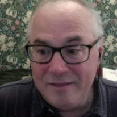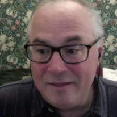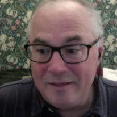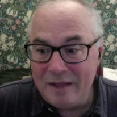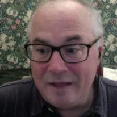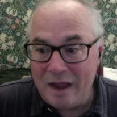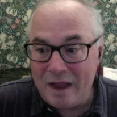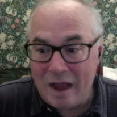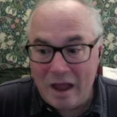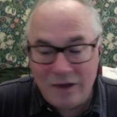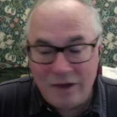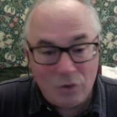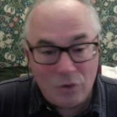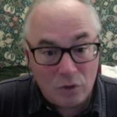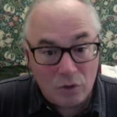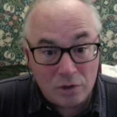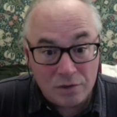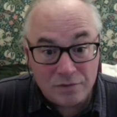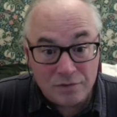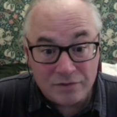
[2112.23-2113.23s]
I, I,
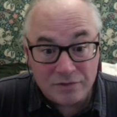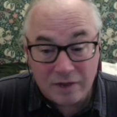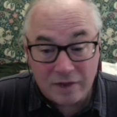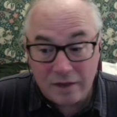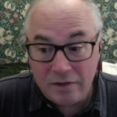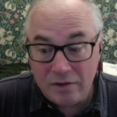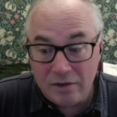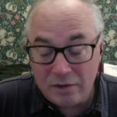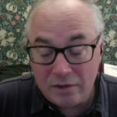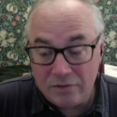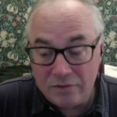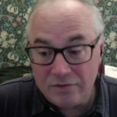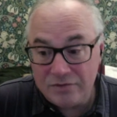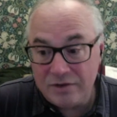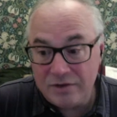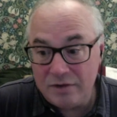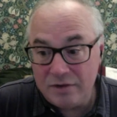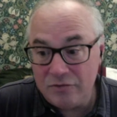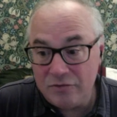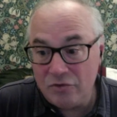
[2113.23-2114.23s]
don't understand
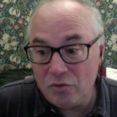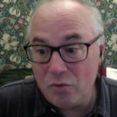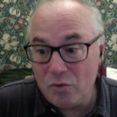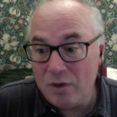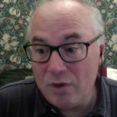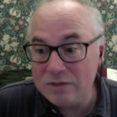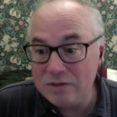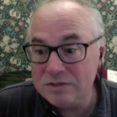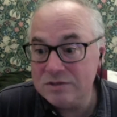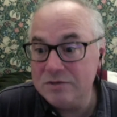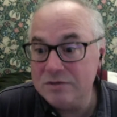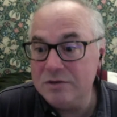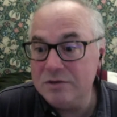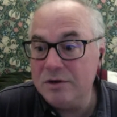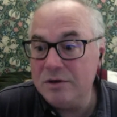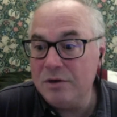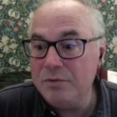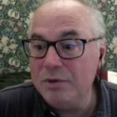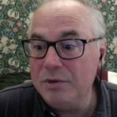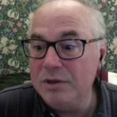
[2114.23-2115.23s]
understand your question
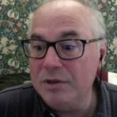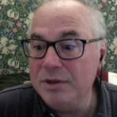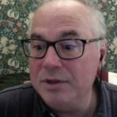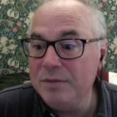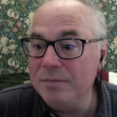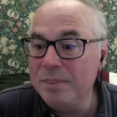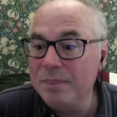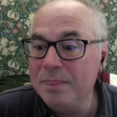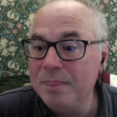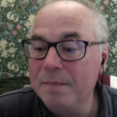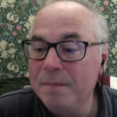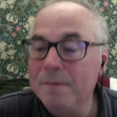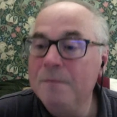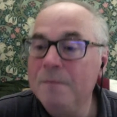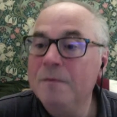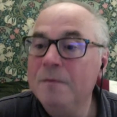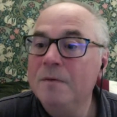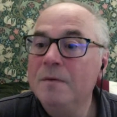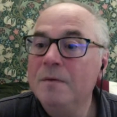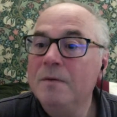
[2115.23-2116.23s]
there really.
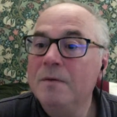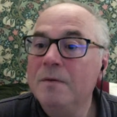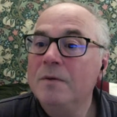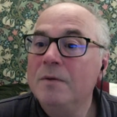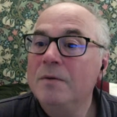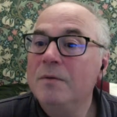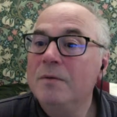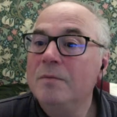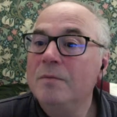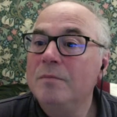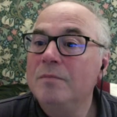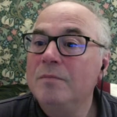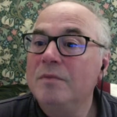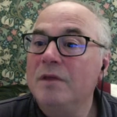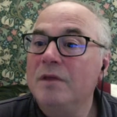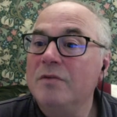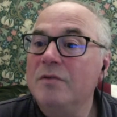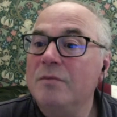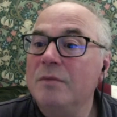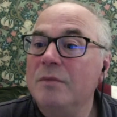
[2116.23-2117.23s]

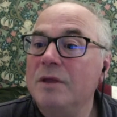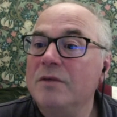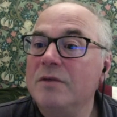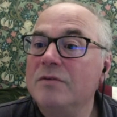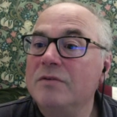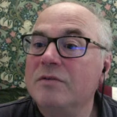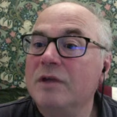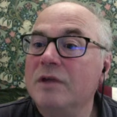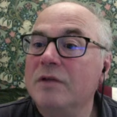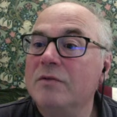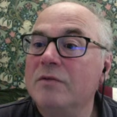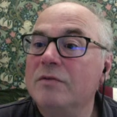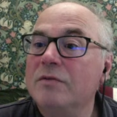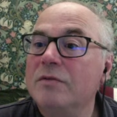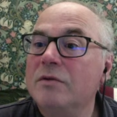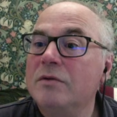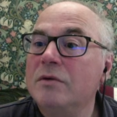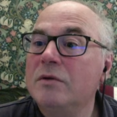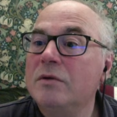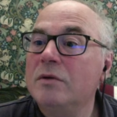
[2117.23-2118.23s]
Doesn't make
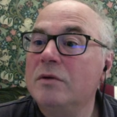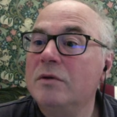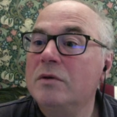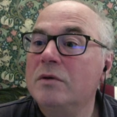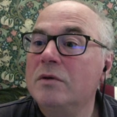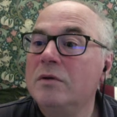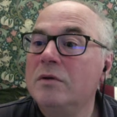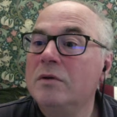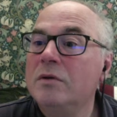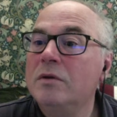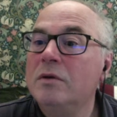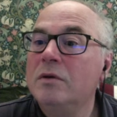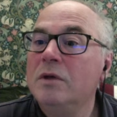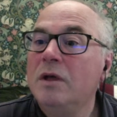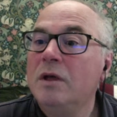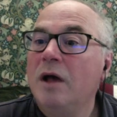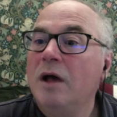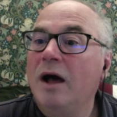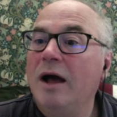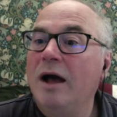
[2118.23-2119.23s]
sense.
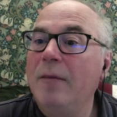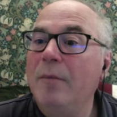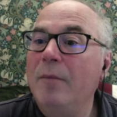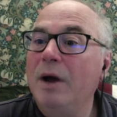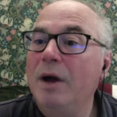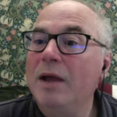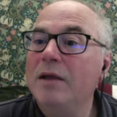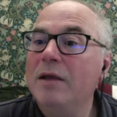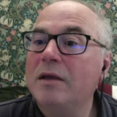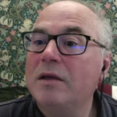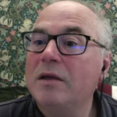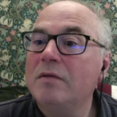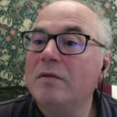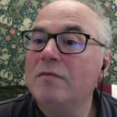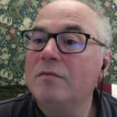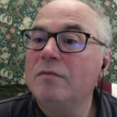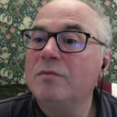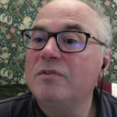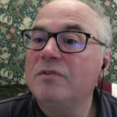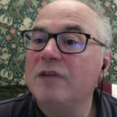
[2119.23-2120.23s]
Hi, Mike
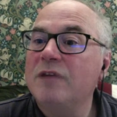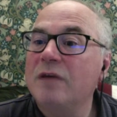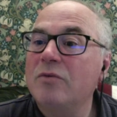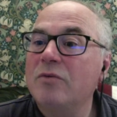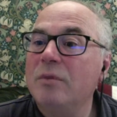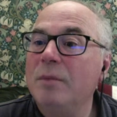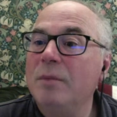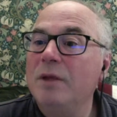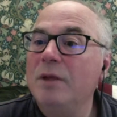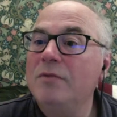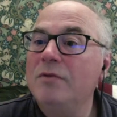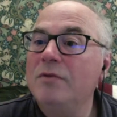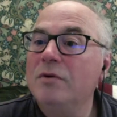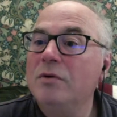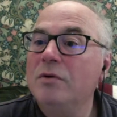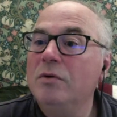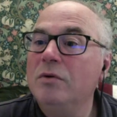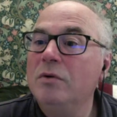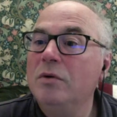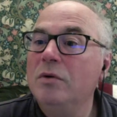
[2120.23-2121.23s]
from
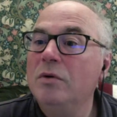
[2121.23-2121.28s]
Sacramento.